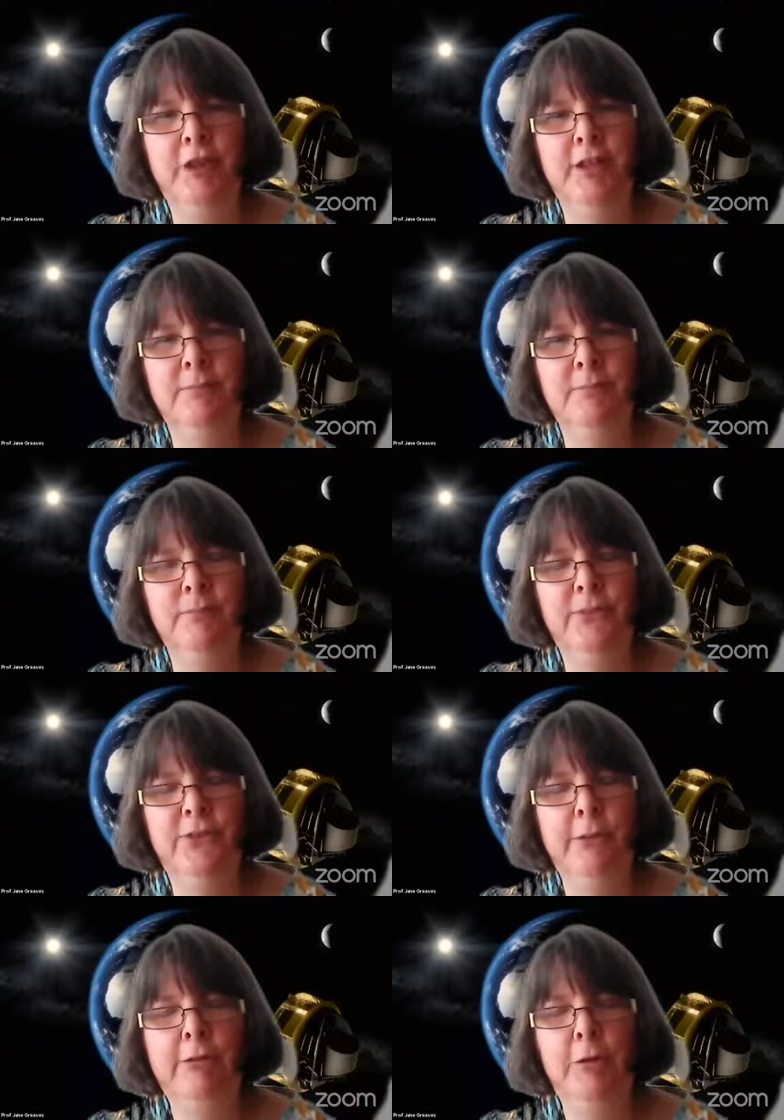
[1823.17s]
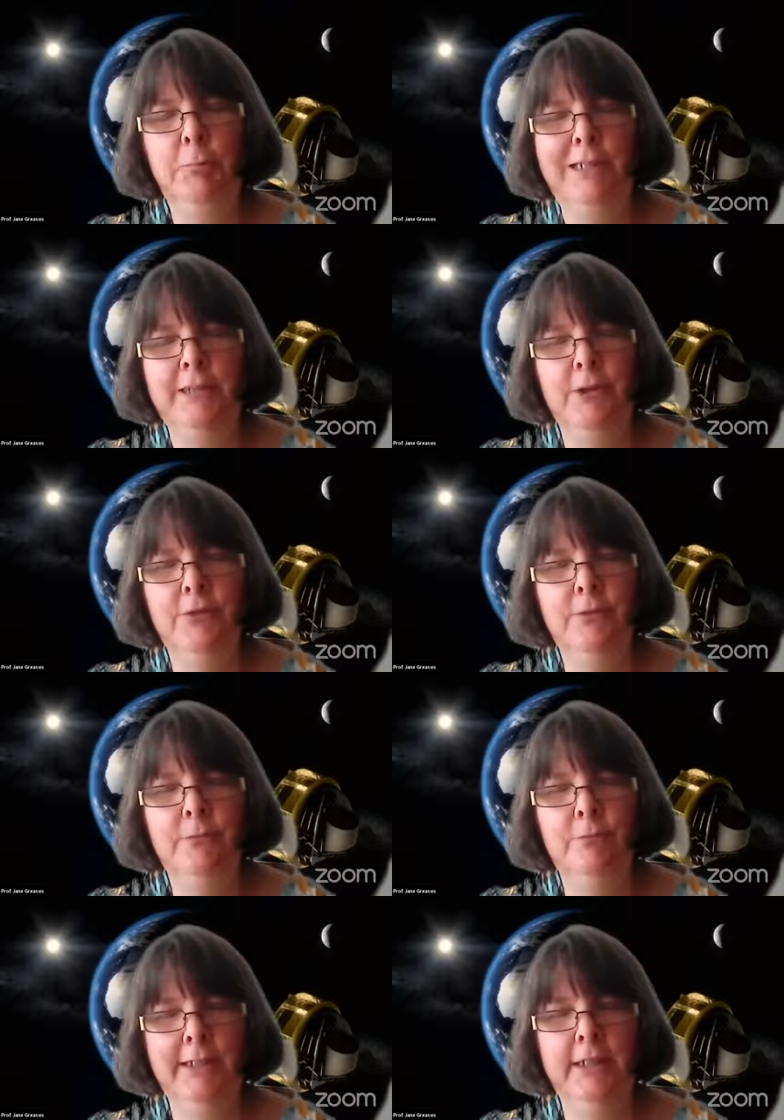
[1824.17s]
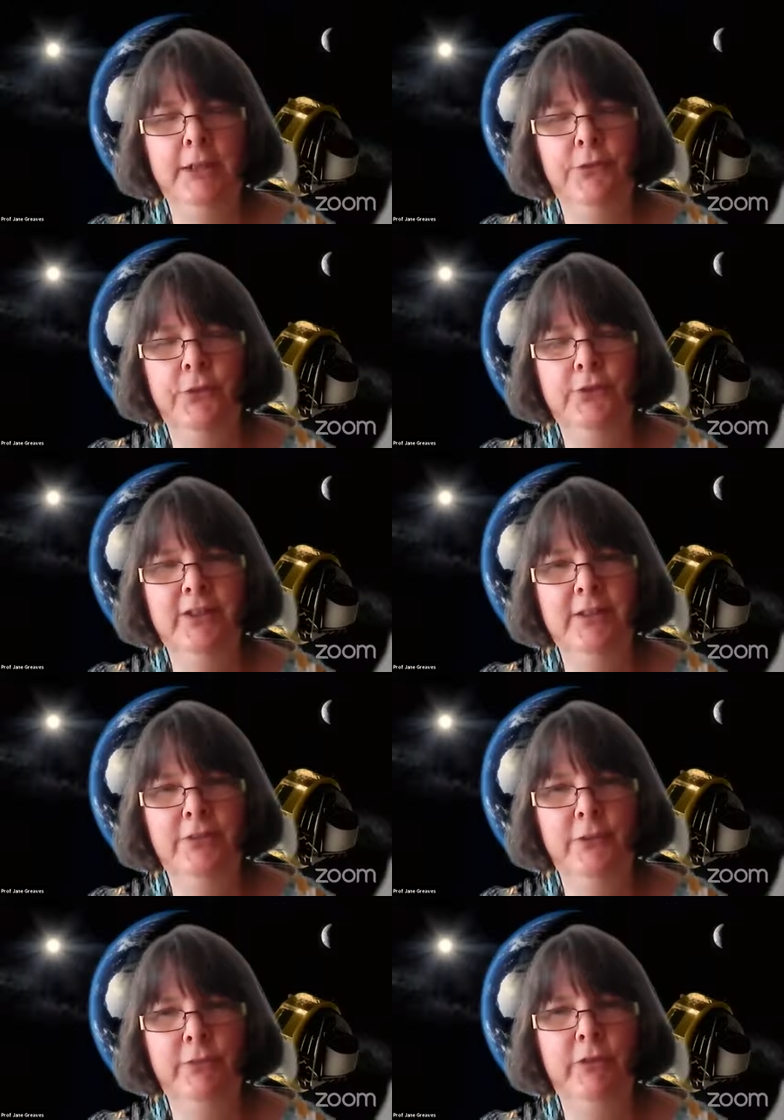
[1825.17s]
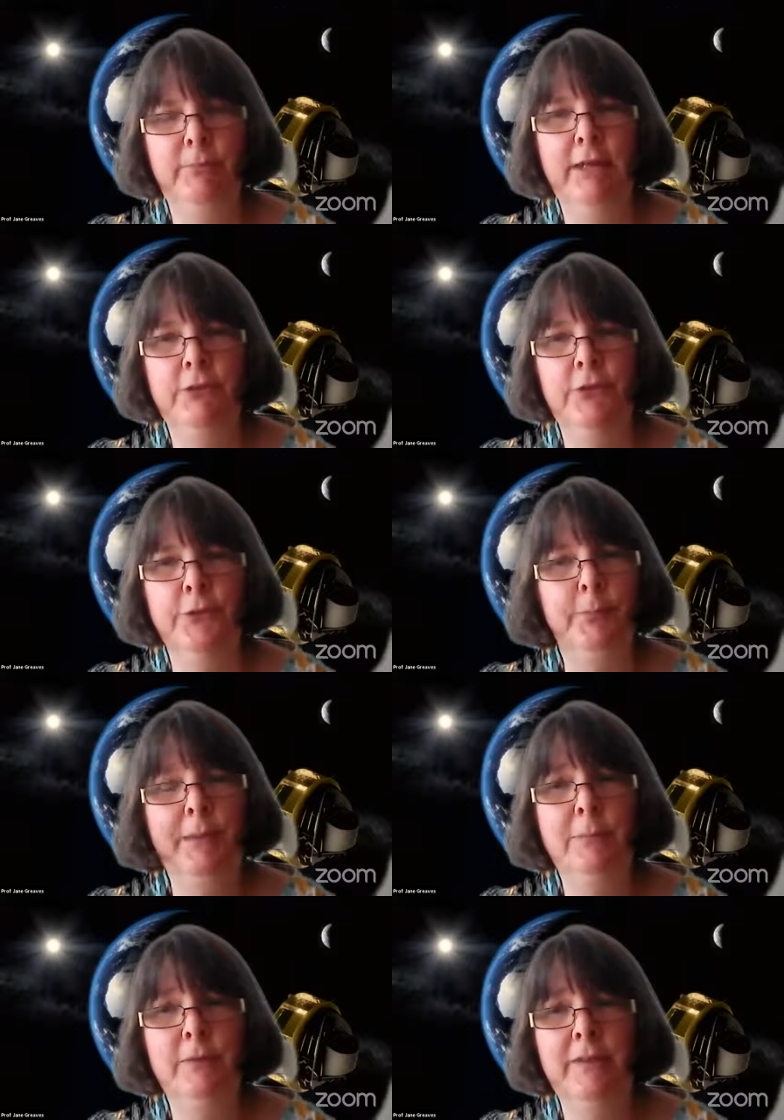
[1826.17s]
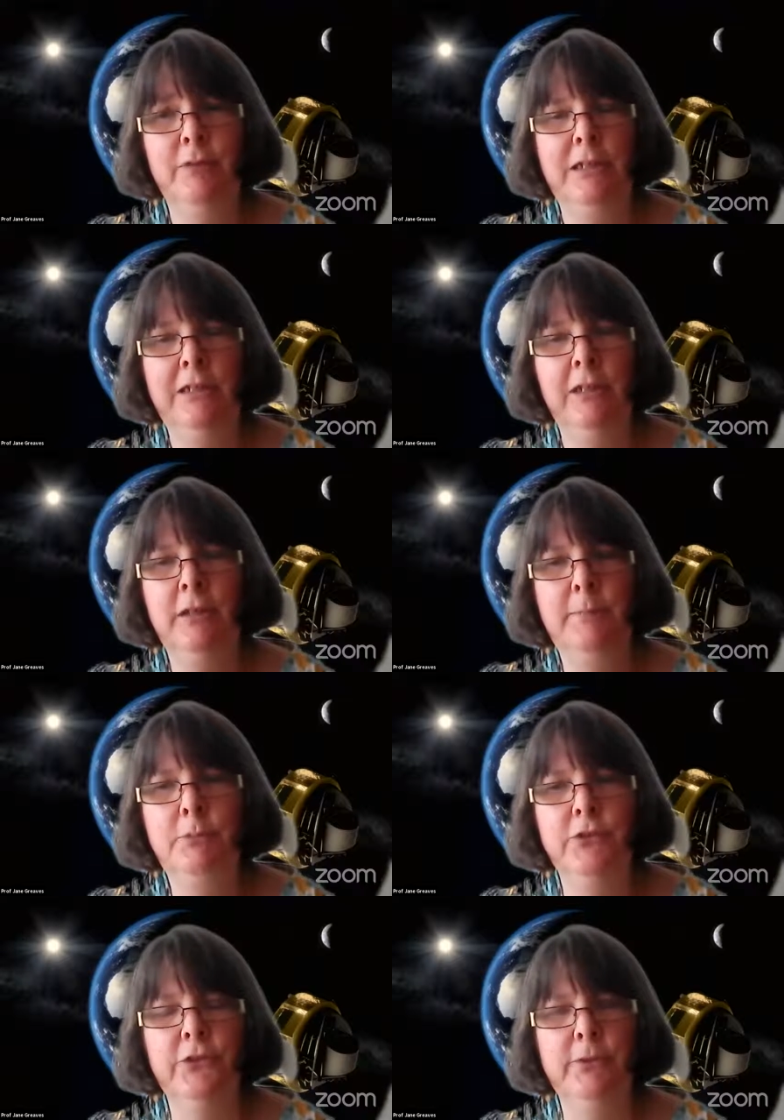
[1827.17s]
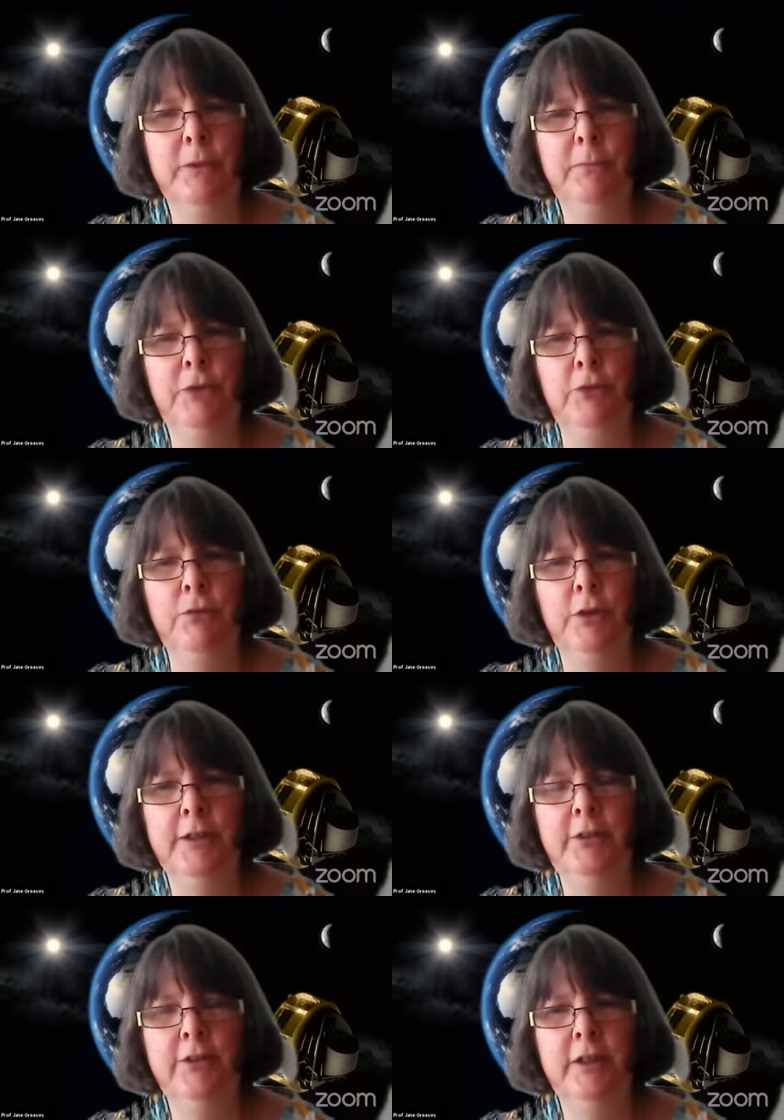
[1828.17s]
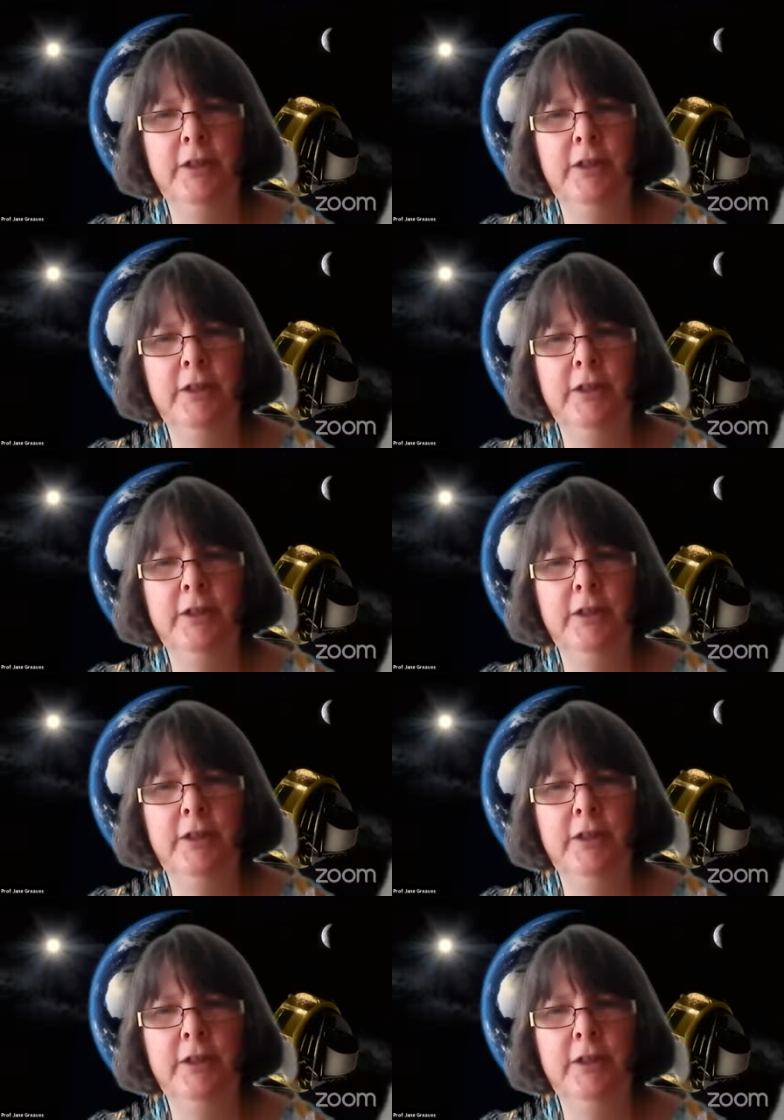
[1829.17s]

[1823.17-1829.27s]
So our own planet's really exciting. There's obviously mountains people have never climbed, and sometimes you find